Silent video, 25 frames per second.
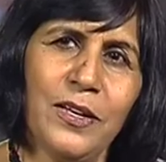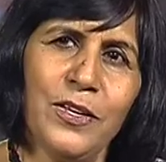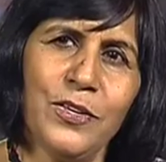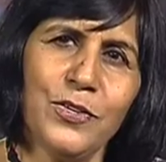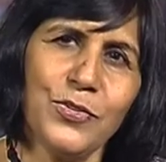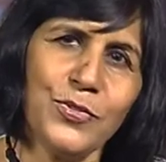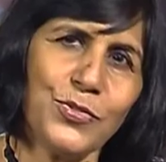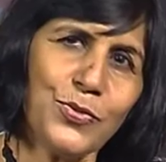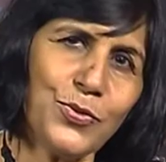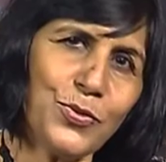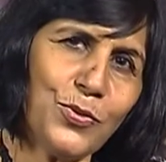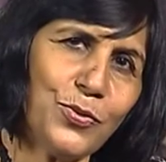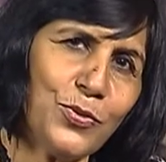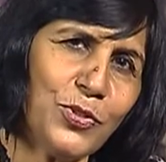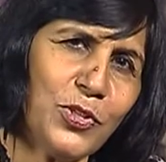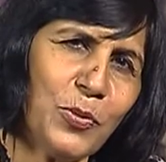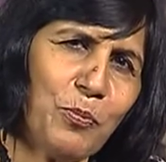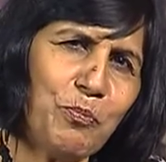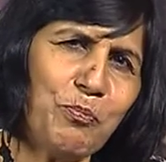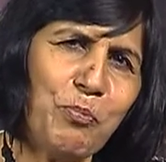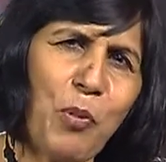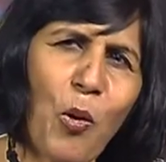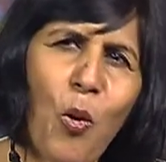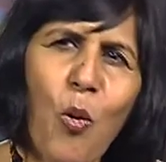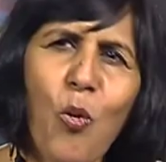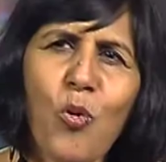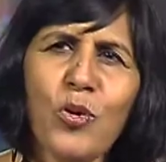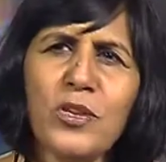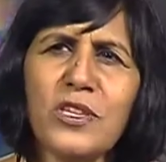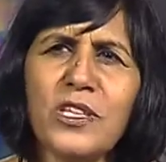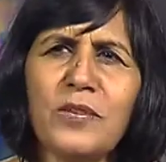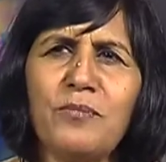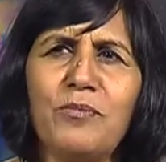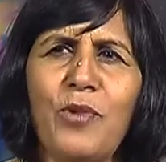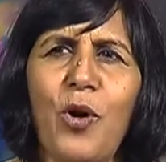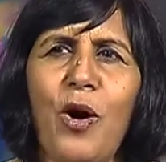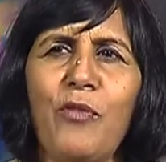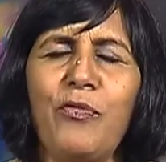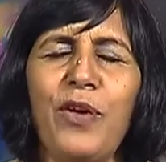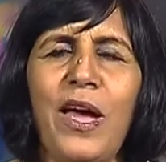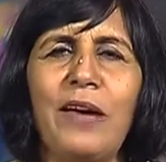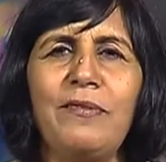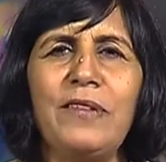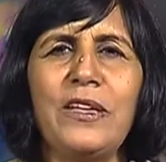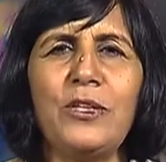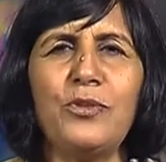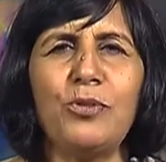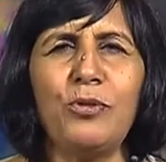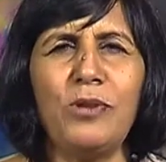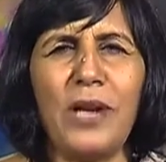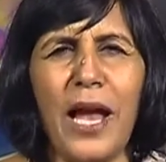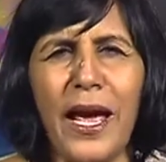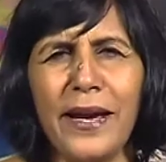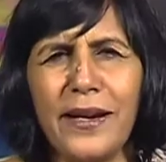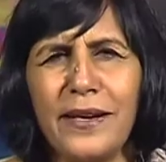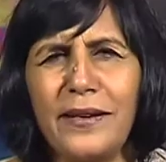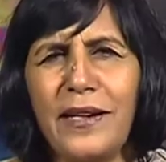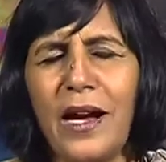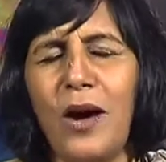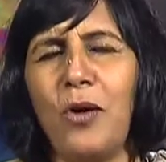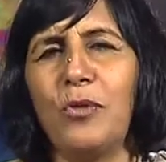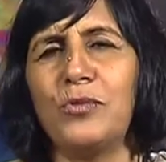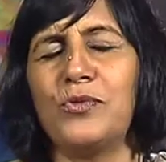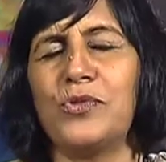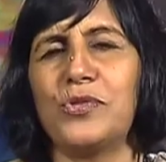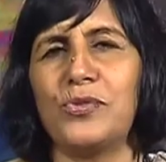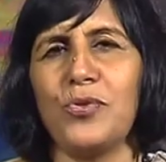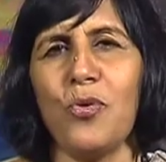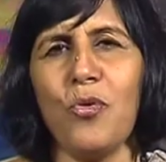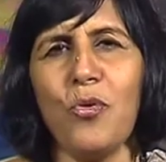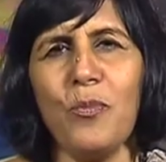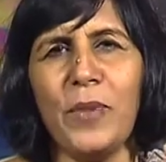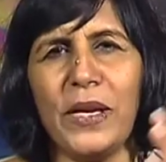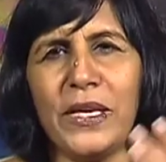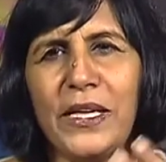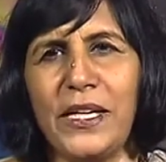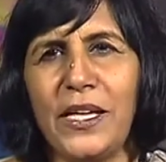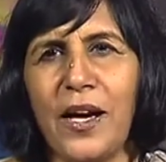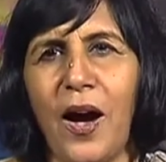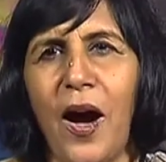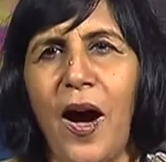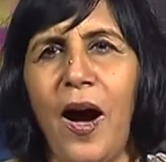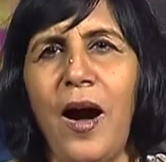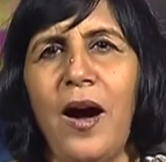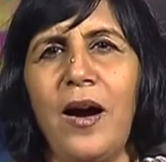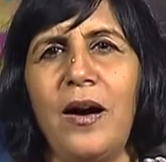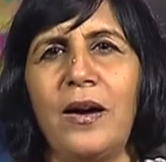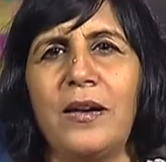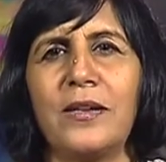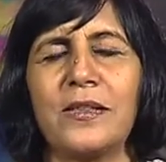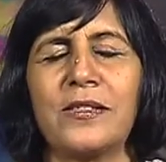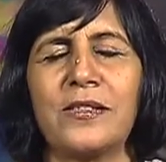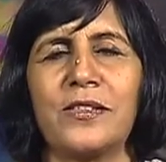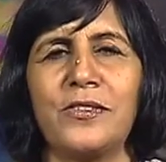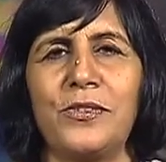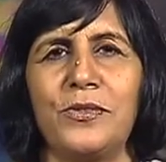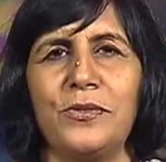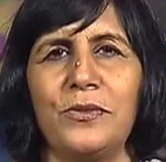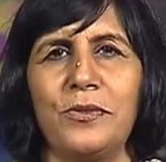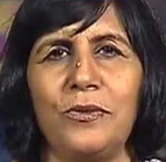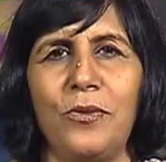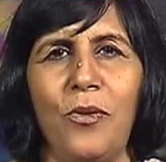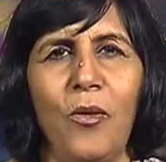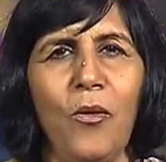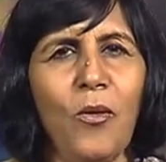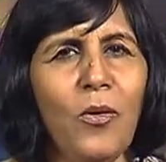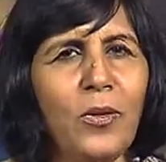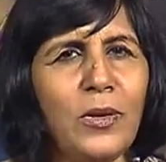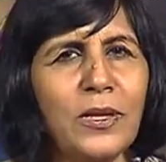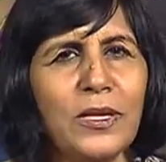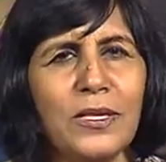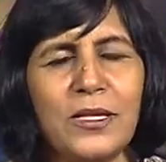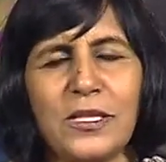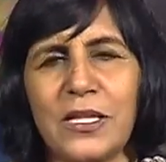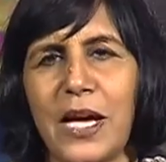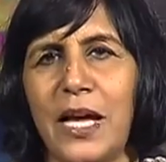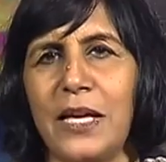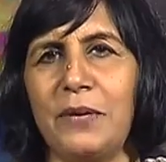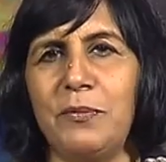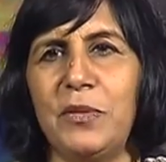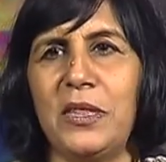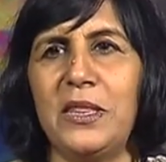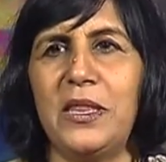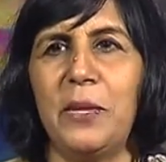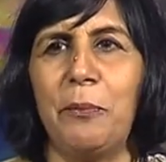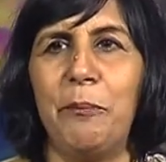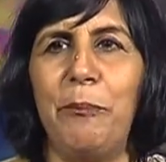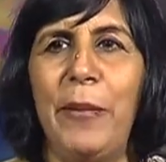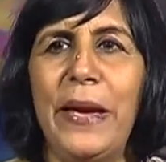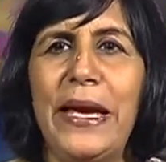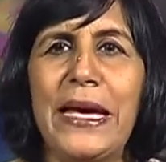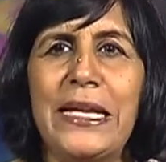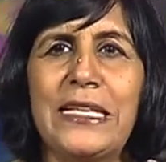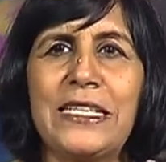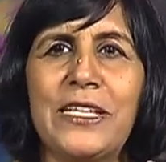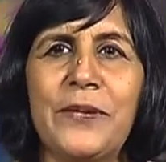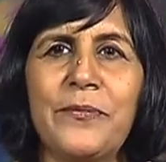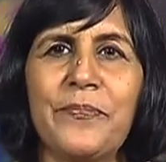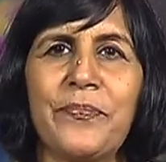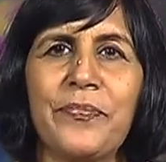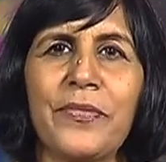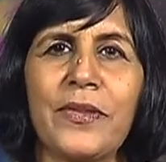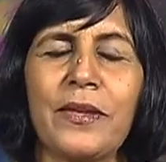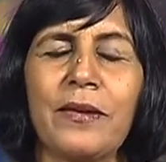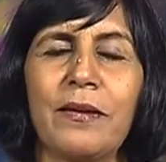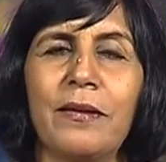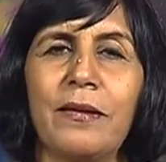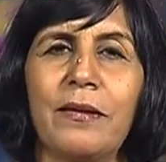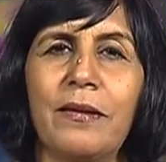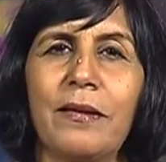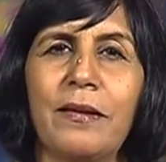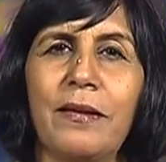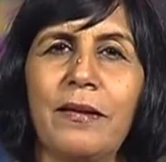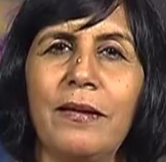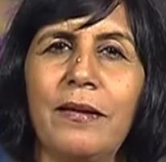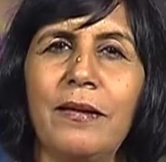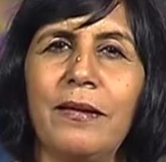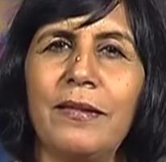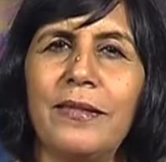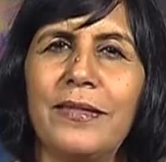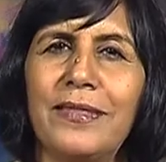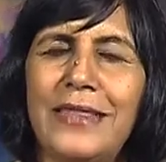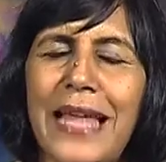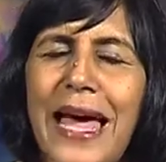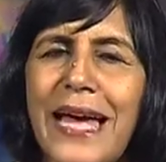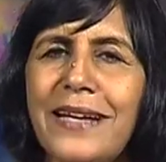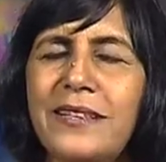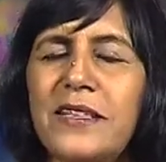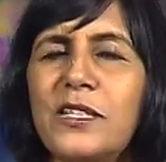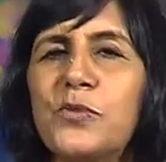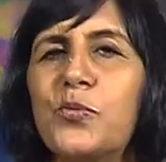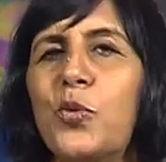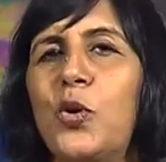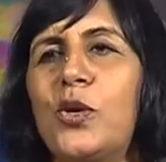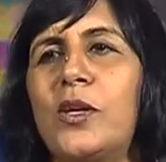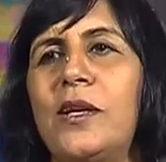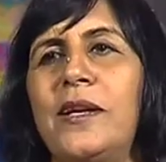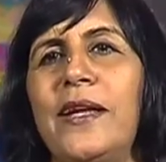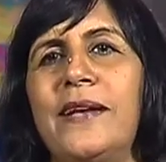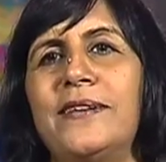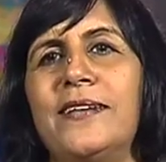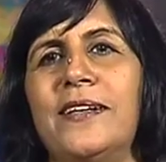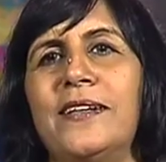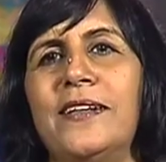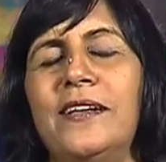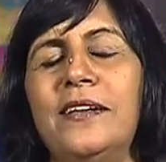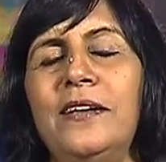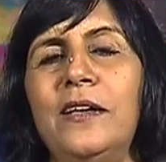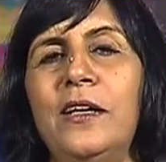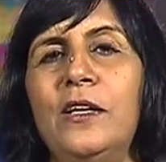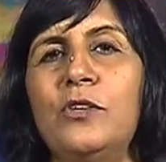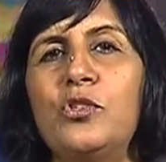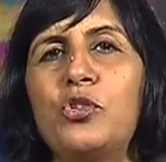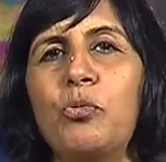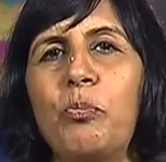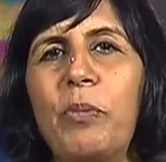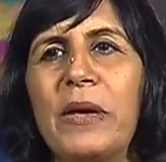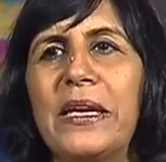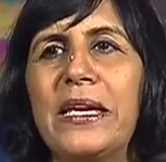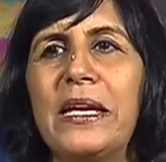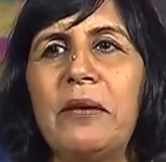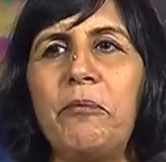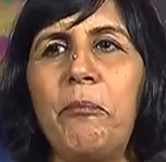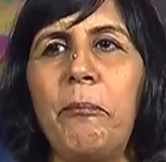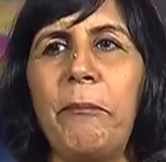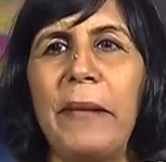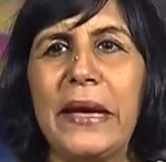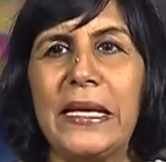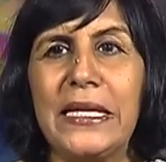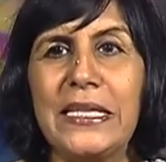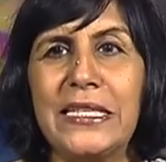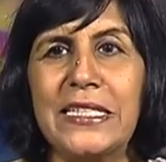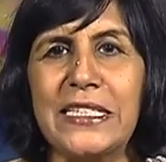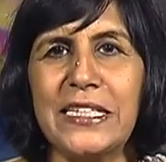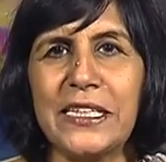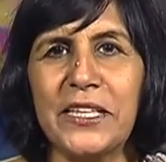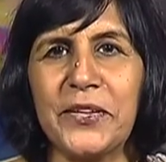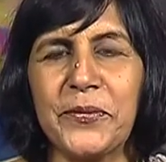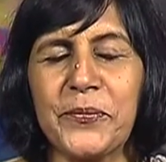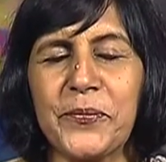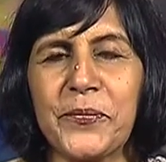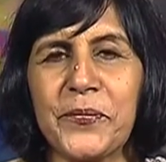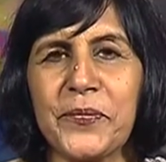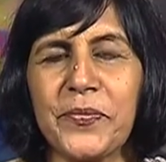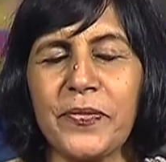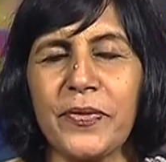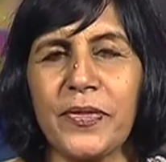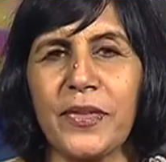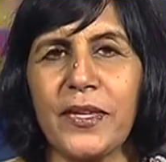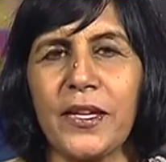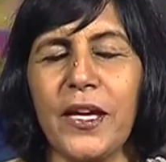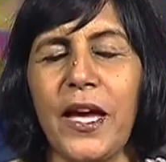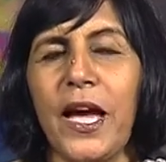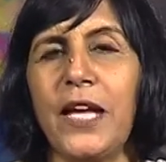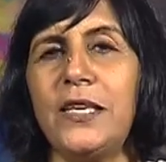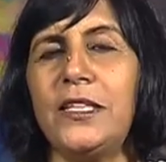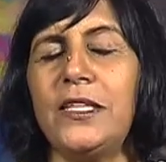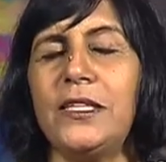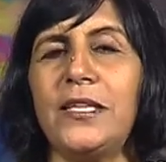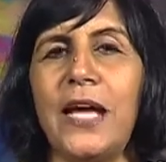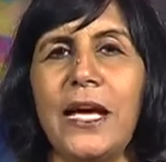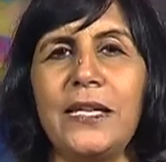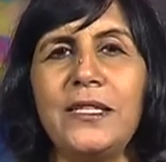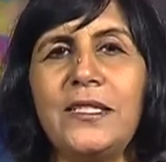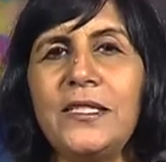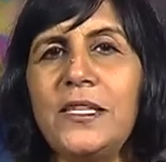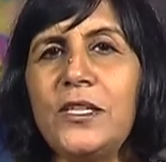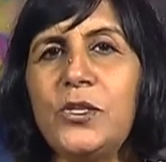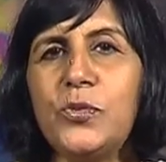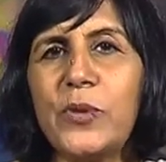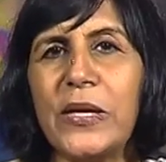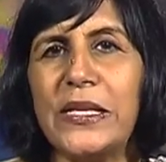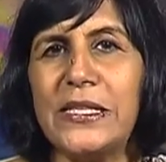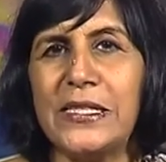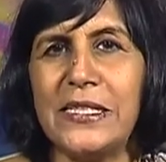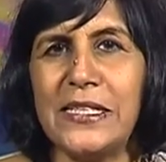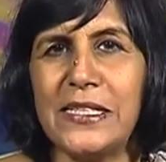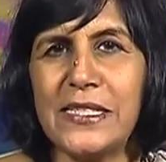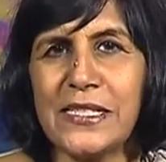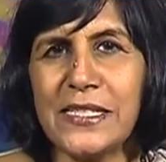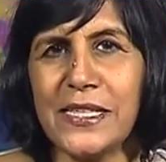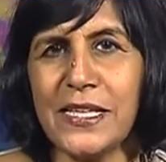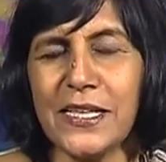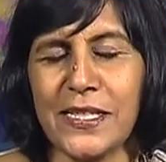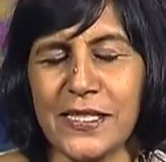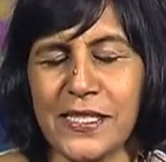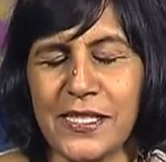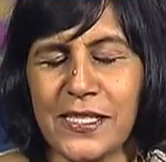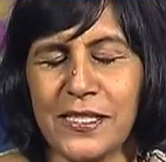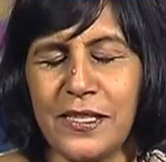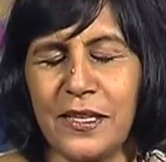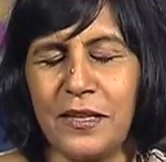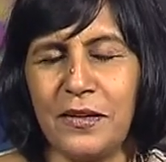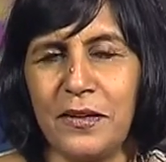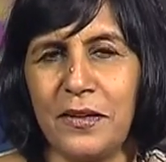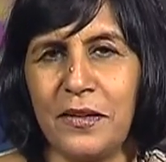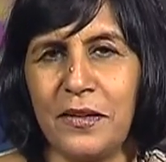So the boredom of having to lie down so many hours, you know, all the time in the bed, that is what led her to begin painting. And in 1926,